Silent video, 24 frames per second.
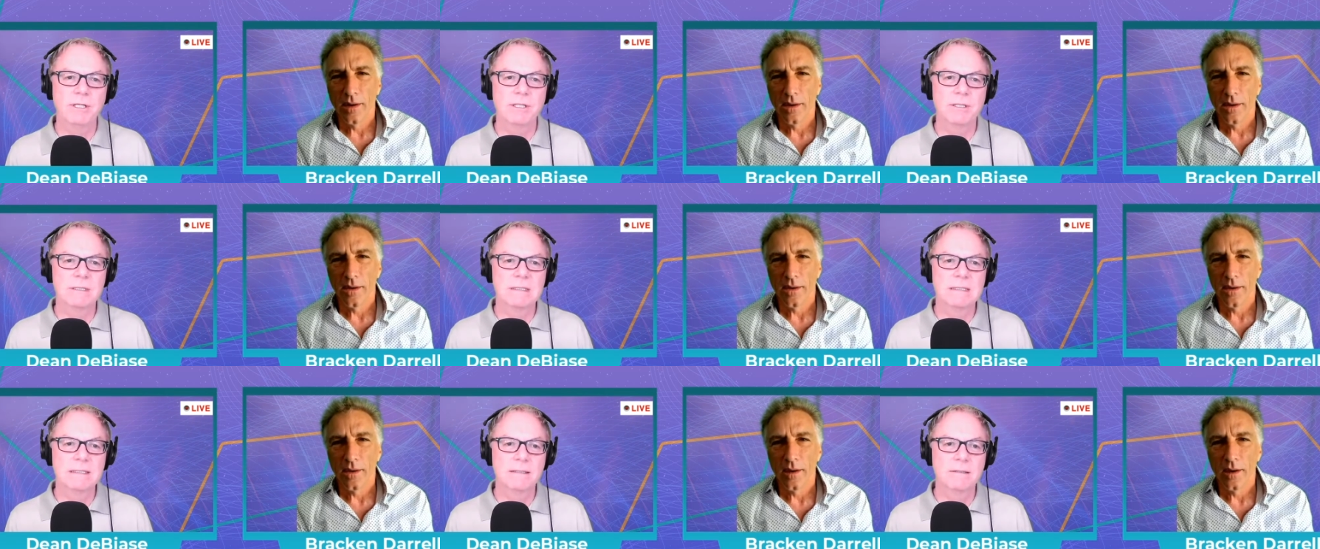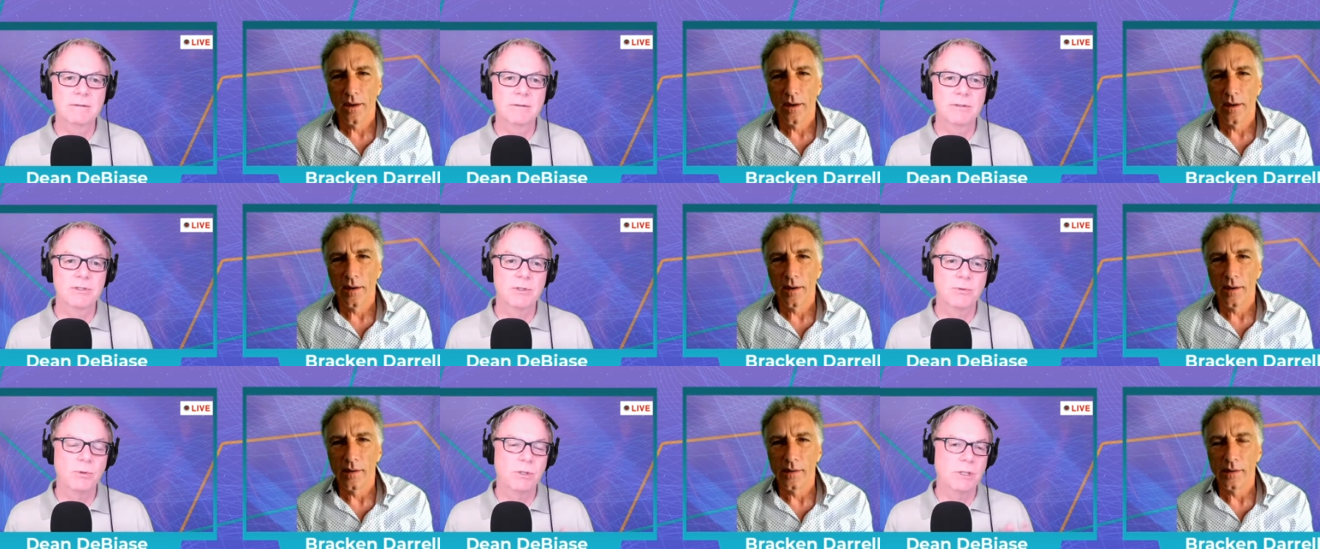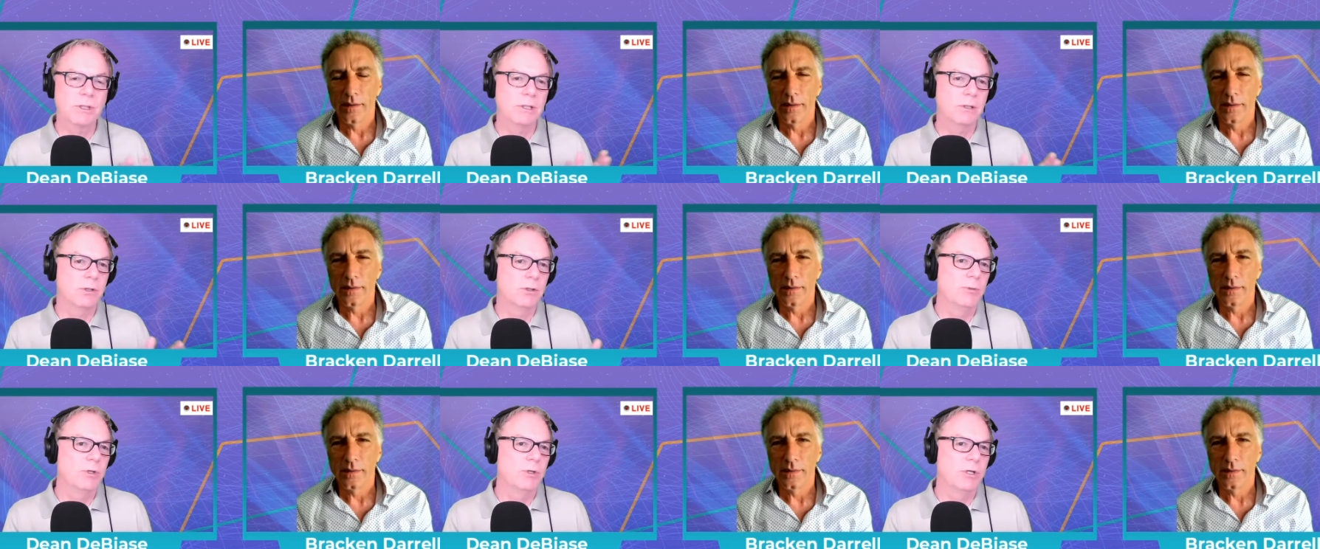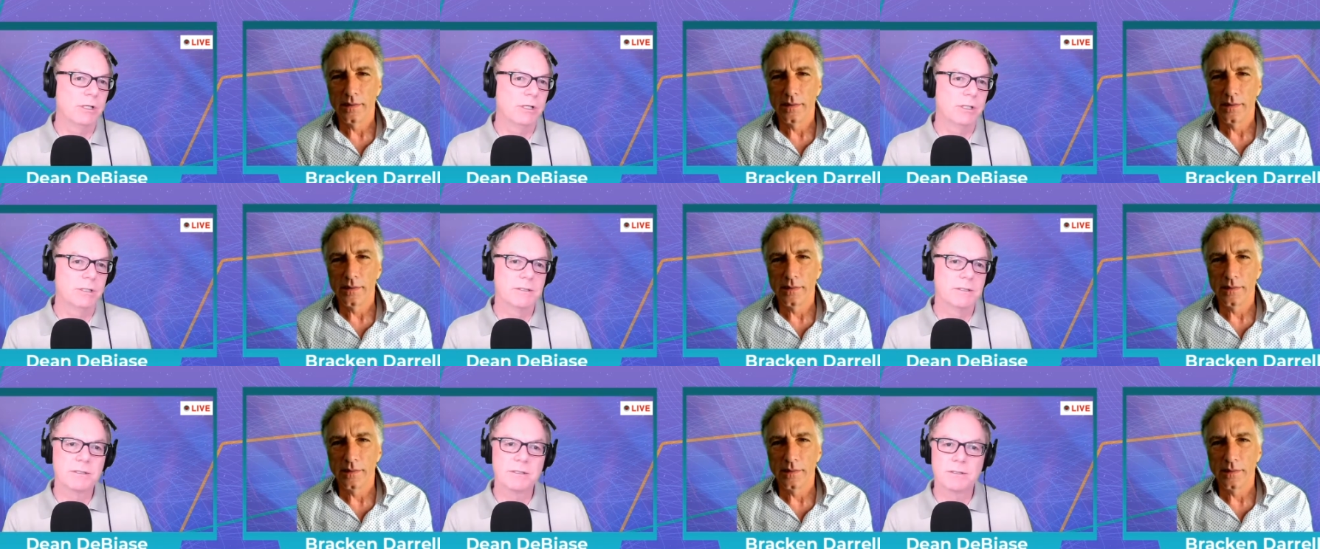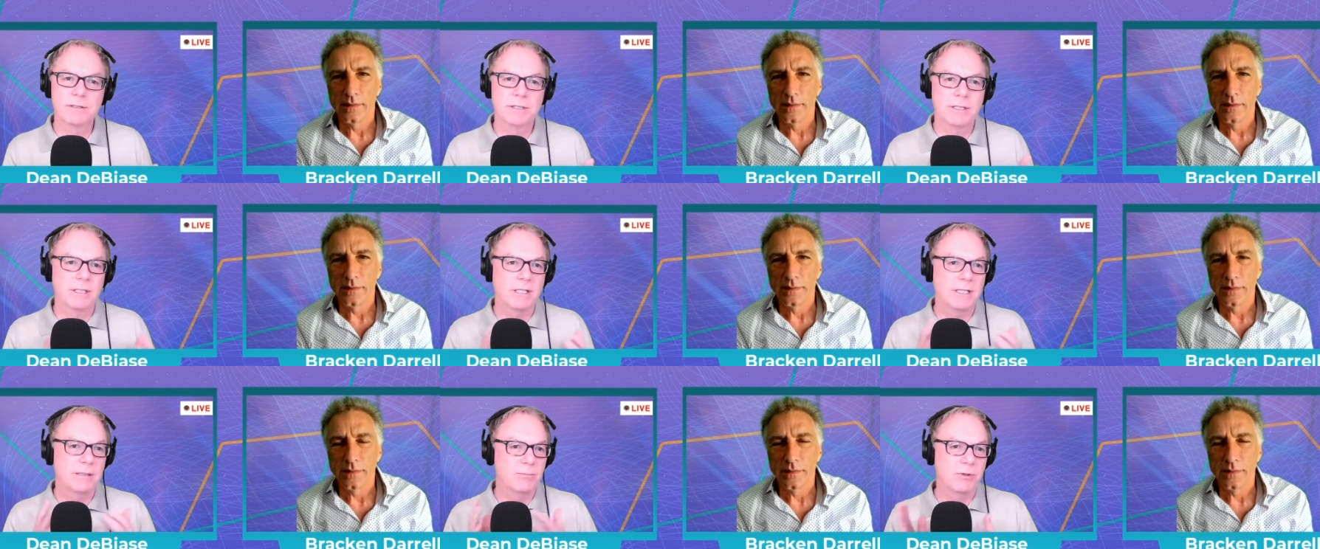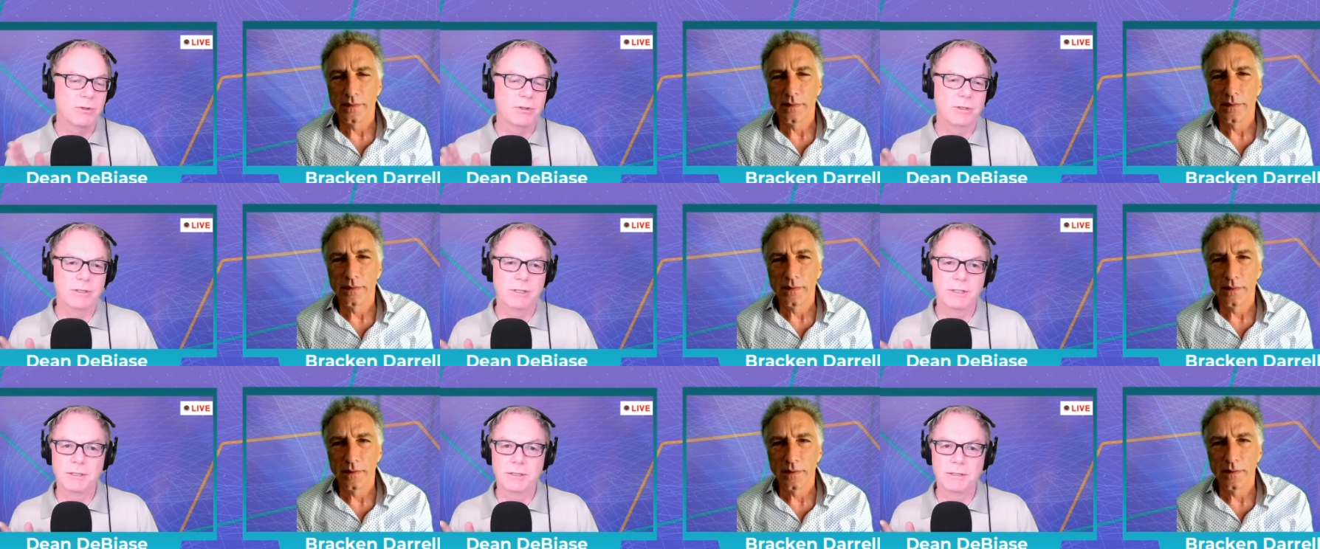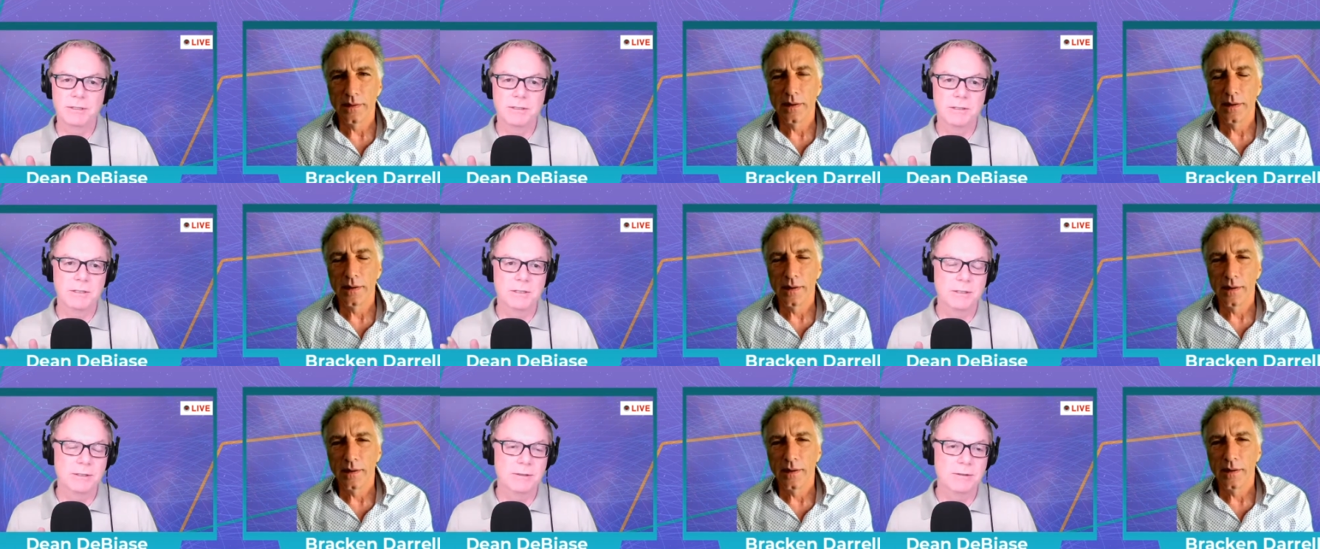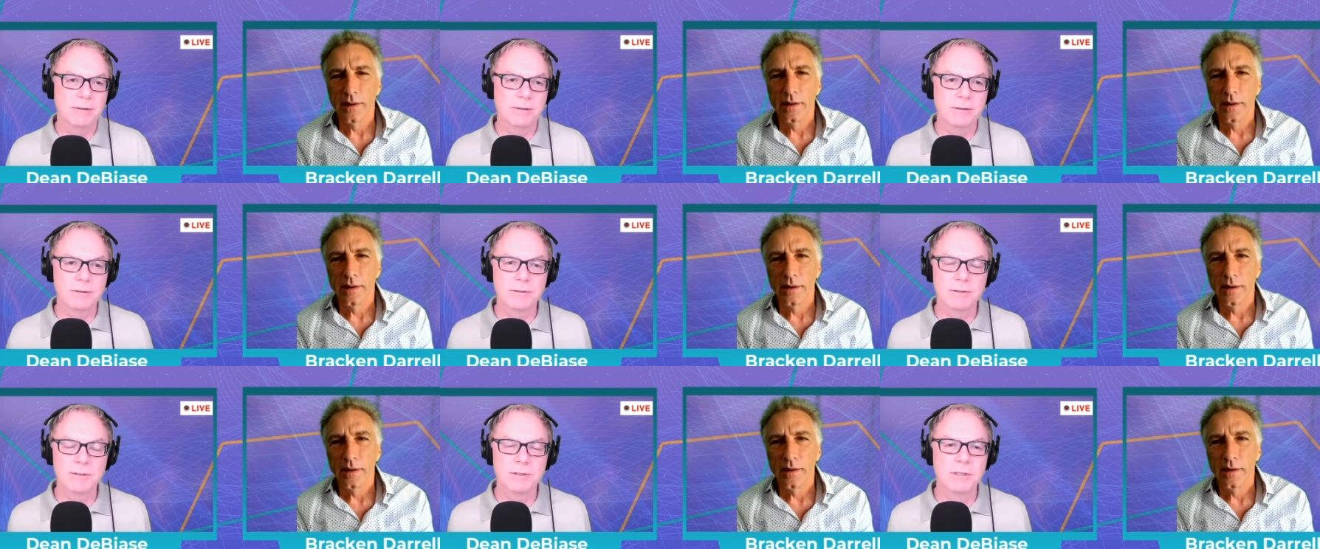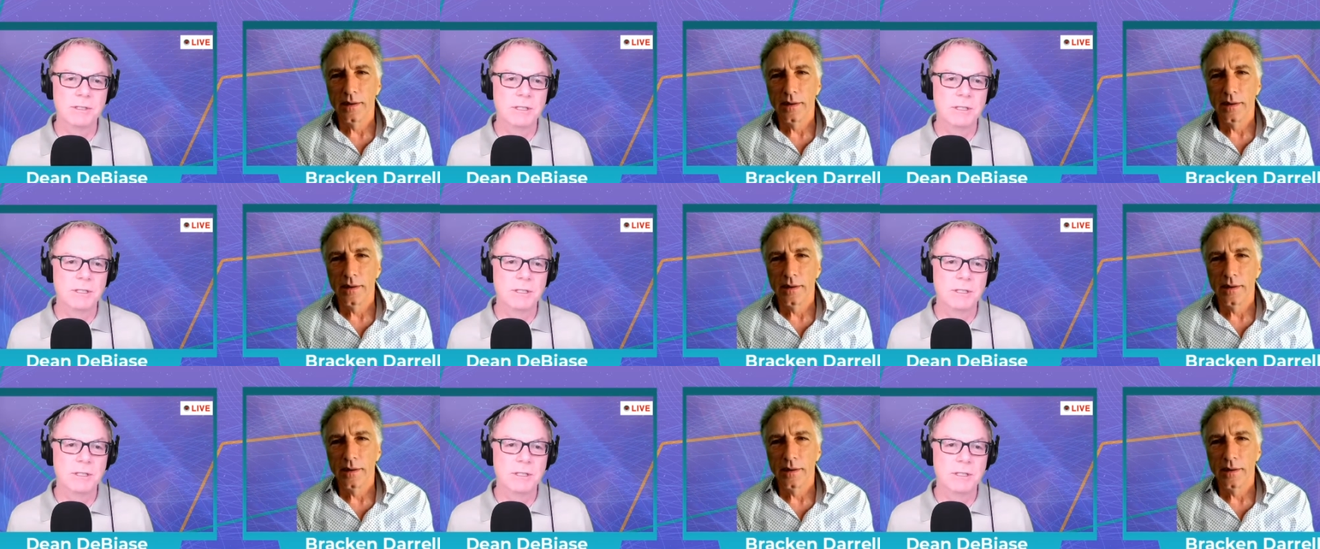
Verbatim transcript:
Speaker 1: So there's a work at home audience, there's a gamer audience here, there's